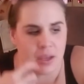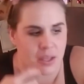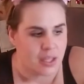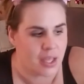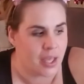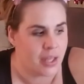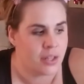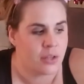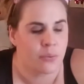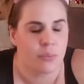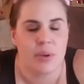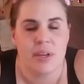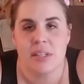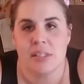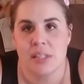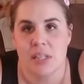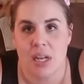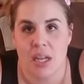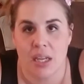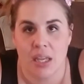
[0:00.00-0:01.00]
And the
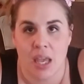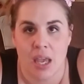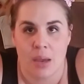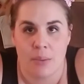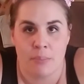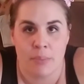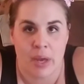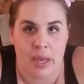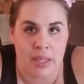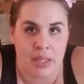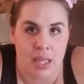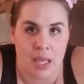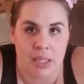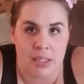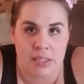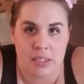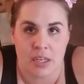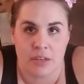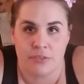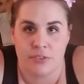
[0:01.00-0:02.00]
reason I can't buy that
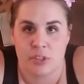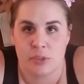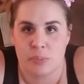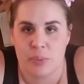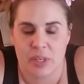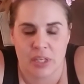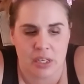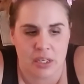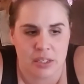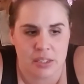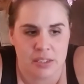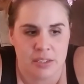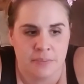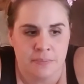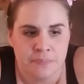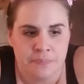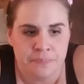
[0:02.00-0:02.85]
stuff is because